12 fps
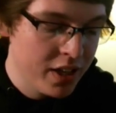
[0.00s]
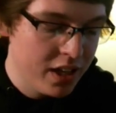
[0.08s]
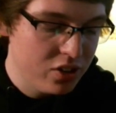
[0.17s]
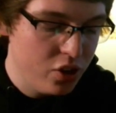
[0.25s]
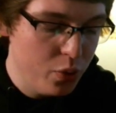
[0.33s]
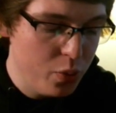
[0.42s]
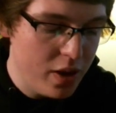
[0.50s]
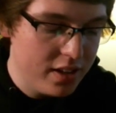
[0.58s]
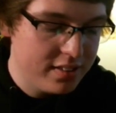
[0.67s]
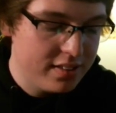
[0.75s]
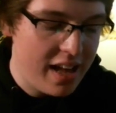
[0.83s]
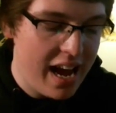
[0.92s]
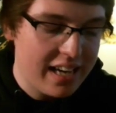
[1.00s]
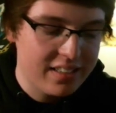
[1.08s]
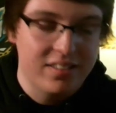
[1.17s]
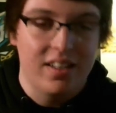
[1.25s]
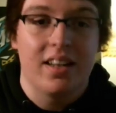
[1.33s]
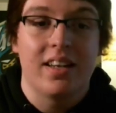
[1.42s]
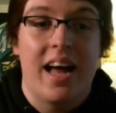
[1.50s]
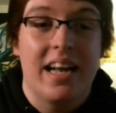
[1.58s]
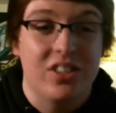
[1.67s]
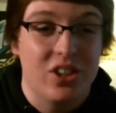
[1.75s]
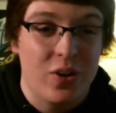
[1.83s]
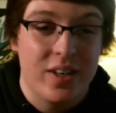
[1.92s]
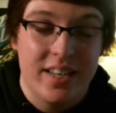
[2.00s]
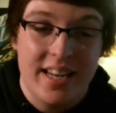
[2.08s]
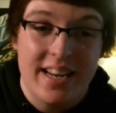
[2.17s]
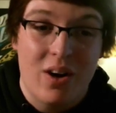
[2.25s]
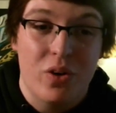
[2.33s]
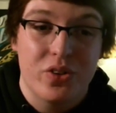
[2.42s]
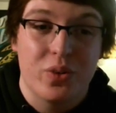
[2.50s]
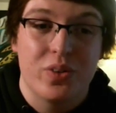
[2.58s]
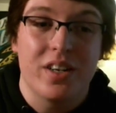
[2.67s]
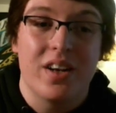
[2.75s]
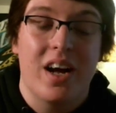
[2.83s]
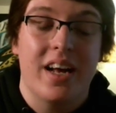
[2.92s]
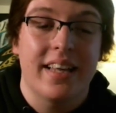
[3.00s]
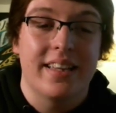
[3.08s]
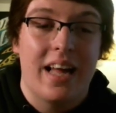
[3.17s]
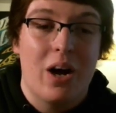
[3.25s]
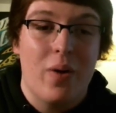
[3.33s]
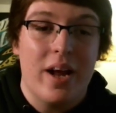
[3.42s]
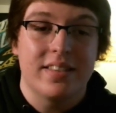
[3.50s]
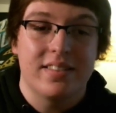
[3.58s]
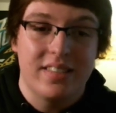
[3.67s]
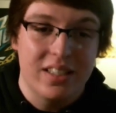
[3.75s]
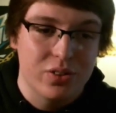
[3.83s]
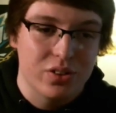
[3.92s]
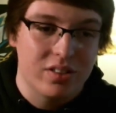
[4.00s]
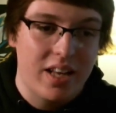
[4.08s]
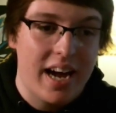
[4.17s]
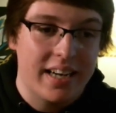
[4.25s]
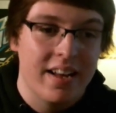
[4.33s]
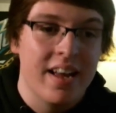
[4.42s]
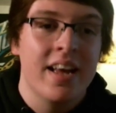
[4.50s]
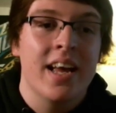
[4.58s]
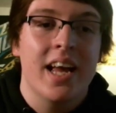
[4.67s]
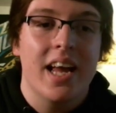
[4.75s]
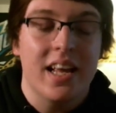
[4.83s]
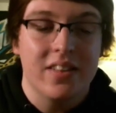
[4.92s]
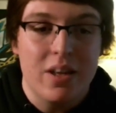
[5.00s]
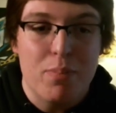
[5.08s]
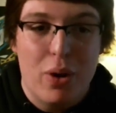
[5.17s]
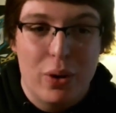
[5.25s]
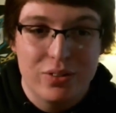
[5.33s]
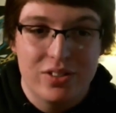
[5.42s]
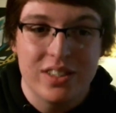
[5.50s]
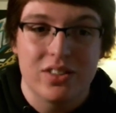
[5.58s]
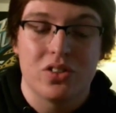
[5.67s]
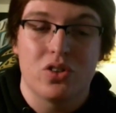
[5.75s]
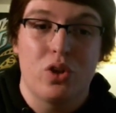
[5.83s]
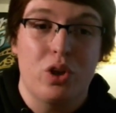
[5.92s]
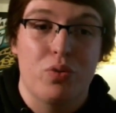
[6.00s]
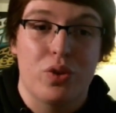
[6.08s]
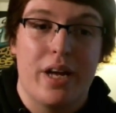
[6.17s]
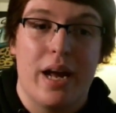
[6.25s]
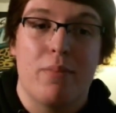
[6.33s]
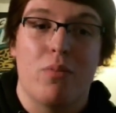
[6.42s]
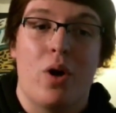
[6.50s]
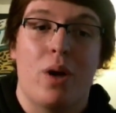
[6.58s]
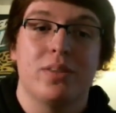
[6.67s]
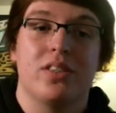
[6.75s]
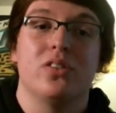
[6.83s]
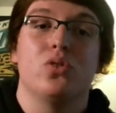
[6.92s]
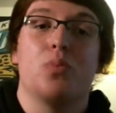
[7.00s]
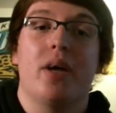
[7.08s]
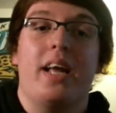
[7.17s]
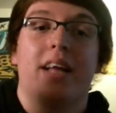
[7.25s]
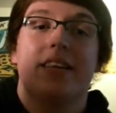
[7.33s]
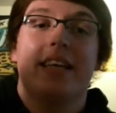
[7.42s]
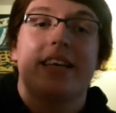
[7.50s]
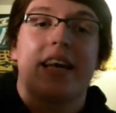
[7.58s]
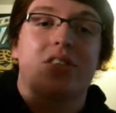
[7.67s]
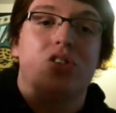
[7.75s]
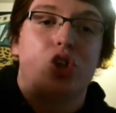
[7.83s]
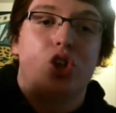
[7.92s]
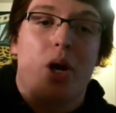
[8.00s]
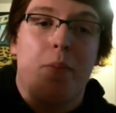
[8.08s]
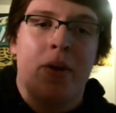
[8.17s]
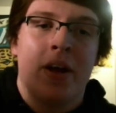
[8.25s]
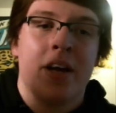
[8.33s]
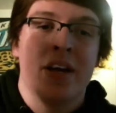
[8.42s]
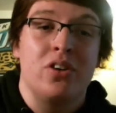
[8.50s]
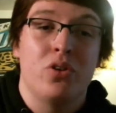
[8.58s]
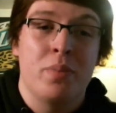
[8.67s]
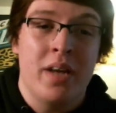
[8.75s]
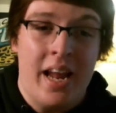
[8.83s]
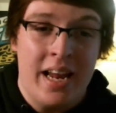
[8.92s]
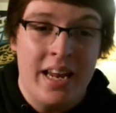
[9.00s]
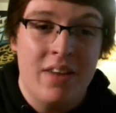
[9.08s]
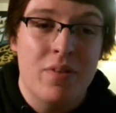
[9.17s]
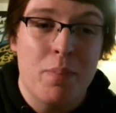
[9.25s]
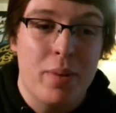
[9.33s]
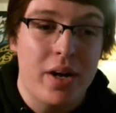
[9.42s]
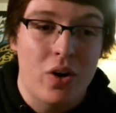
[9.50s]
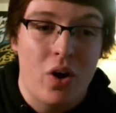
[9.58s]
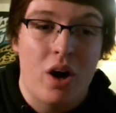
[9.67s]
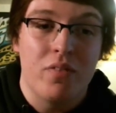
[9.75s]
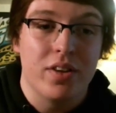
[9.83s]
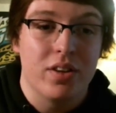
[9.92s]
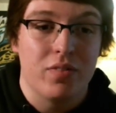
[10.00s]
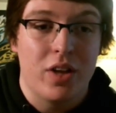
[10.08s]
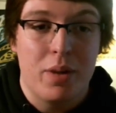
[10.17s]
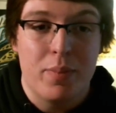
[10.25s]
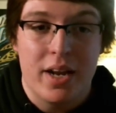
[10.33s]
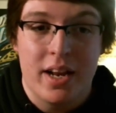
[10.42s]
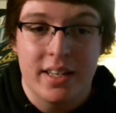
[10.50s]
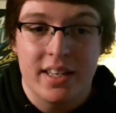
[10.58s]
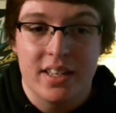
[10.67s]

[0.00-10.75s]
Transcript: 2 sacks last year, and he also did not allow a single sack in the postseason. So look for Cam Robinson to make the next jump to be an even better offensive lineman heading into